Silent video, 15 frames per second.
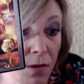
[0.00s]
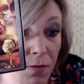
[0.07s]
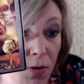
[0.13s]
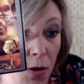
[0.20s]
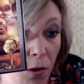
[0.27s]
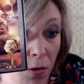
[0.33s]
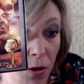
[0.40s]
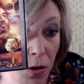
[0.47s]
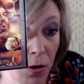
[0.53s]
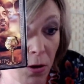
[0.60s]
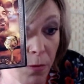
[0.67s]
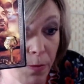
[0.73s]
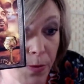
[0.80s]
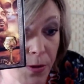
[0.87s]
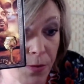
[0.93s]
the Four of
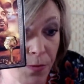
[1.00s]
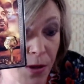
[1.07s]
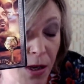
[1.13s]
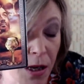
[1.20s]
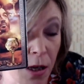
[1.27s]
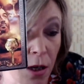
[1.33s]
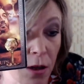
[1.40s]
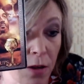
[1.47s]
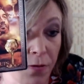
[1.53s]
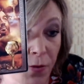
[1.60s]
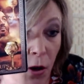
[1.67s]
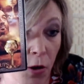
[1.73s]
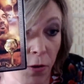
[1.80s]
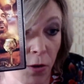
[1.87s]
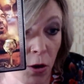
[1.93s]
Cups. The
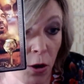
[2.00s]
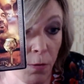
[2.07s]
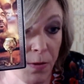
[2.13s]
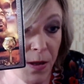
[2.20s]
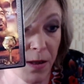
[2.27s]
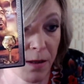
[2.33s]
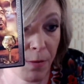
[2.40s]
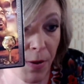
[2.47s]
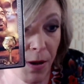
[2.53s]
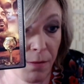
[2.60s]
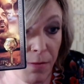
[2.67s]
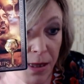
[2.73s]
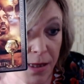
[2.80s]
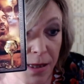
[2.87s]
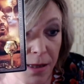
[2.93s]
Four of Cups is about
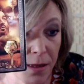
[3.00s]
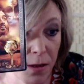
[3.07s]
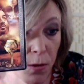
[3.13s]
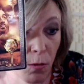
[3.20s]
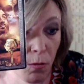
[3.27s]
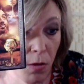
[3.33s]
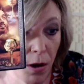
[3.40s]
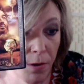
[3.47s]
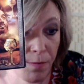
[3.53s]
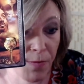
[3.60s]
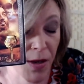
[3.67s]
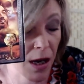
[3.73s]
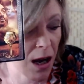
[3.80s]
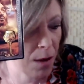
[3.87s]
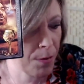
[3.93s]
missing someone,
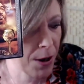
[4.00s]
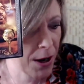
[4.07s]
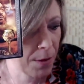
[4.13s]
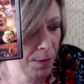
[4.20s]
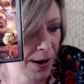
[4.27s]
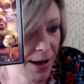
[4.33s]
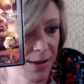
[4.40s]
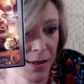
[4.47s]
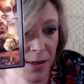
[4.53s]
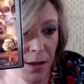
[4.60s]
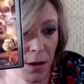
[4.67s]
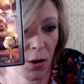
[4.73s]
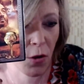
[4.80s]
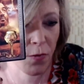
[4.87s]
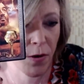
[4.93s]
about a past
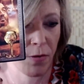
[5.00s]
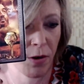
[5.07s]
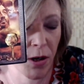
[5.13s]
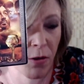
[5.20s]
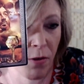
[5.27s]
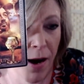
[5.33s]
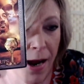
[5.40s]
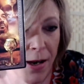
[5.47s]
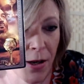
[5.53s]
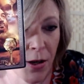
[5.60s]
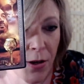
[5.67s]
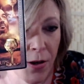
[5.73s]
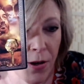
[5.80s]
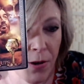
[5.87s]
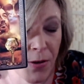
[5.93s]
love, a regret,
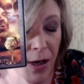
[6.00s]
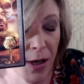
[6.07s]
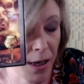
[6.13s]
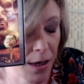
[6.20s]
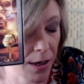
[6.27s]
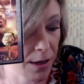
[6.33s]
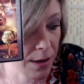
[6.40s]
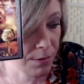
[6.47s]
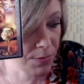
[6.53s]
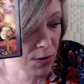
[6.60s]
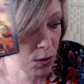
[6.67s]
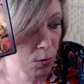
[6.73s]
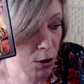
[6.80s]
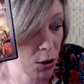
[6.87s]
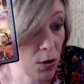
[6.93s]
you know,
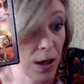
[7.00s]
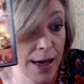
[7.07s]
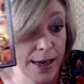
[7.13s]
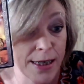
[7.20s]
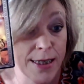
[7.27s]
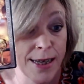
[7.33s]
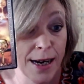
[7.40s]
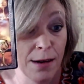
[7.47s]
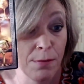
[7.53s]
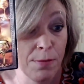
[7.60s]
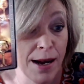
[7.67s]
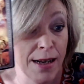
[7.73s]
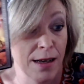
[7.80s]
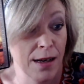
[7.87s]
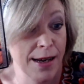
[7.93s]
someone who let you down
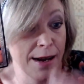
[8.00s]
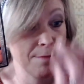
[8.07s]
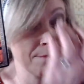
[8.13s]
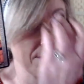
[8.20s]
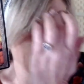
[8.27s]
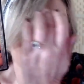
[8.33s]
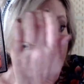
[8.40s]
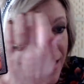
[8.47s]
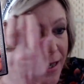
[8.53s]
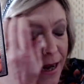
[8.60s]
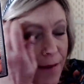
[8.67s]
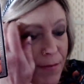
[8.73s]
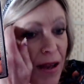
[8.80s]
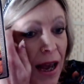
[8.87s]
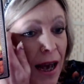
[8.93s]
badly. I'm missing
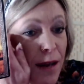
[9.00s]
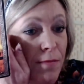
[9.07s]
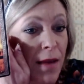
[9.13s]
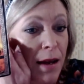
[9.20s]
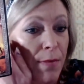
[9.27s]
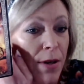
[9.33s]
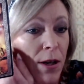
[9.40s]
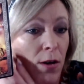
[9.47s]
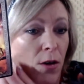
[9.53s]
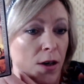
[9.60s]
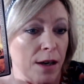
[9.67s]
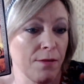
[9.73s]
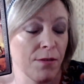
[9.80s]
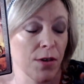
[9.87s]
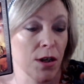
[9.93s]
it. And maybe you're
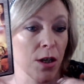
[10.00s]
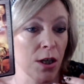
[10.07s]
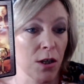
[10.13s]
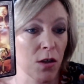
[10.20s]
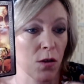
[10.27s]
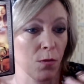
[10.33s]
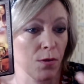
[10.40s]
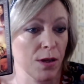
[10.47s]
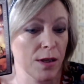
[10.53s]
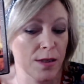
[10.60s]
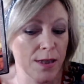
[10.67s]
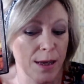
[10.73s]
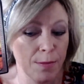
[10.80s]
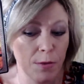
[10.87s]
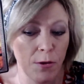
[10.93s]
looking for something
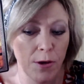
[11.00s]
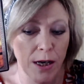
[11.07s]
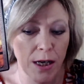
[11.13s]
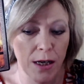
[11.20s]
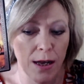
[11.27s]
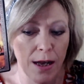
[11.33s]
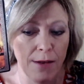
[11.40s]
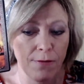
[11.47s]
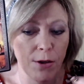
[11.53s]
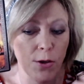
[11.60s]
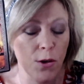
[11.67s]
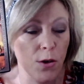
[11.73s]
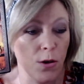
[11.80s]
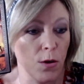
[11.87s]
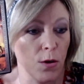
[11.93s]
similar in your life, a
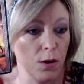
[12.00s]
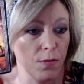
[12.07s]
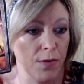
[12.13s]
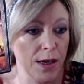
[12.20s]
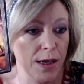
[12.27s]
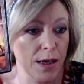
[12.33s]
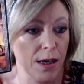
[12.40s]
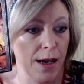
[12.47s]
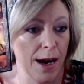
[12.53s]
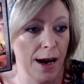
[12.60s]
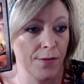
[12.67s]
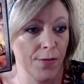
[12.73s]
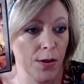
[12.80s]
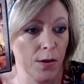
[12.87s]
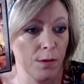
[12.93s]
new love in your
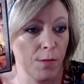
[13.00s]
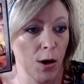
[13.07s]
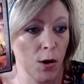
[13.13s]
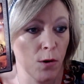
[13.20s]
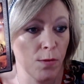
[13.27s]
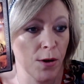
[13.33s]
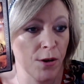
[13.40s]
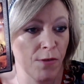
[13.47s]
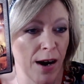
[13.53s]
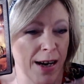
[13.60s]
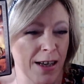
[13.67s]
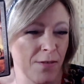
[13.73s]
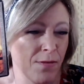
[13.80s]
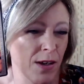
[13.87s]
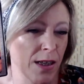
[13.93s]
life at the moment,
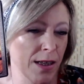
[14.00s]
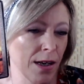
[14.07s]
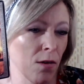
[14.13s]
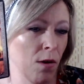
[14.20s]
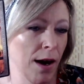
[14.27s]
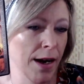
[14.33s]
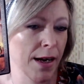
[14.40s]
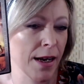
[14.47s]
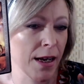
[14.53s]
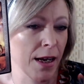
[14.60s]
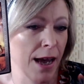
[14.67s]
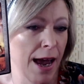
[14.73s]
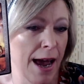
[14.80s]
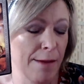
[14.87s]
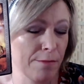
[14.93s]
right? You're feeling quite
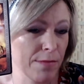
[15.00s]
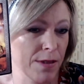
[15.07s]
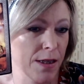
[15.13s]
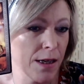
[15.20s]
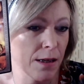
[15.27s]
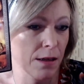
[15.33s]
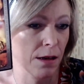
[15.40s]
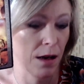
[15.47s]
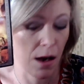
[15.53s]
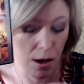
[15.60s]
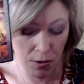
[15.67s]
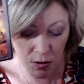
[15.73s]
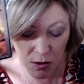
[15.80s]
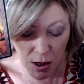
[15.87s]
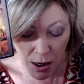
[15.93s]
empty and
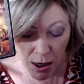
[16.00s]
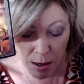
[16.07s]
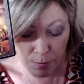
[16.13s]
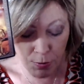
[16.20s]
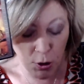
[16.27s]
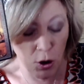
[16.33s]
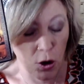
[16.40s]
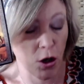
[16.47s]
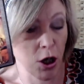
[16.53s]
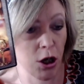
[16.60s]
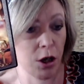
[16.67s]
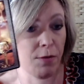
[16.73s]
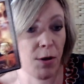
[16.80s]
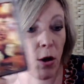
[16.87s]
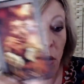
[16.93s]
lost, but
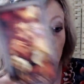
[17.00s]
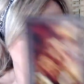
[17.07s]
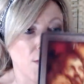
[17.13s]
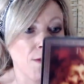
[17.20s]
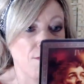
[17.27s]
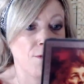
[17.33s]
you're recovering